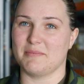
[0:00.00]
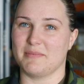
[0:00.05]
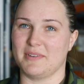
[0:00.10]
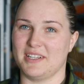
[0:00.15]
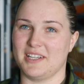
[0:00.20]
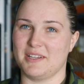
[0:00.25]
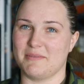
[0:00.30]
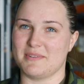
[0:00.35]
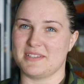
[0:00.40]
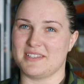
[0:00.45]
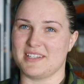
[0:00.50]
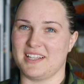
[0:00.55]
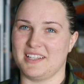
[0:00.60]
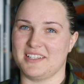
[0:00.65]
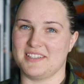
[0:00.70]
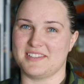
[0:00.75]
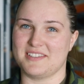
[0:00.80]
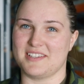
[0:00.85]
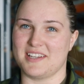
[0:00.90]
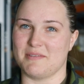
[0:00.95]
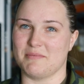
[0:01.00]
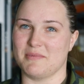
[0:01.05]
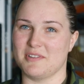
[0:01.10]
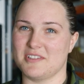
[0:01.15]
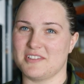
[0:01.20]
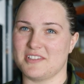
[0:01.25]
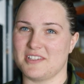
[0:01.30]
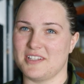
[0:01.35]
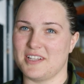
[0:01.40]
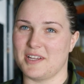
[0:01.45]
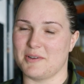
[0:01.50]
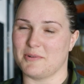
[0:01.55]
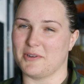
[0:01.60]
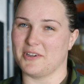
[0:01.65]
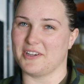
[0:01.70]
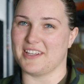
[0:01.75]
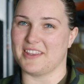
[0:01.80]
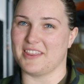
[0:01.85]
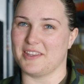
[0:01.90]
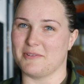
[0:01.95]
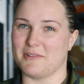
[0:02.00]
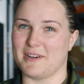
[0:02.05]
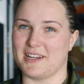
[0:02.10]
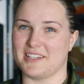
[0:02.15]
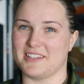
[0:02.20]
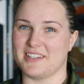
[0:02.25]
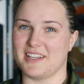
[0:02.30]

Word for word: My name is Ellen Samuelsson. I work at the rec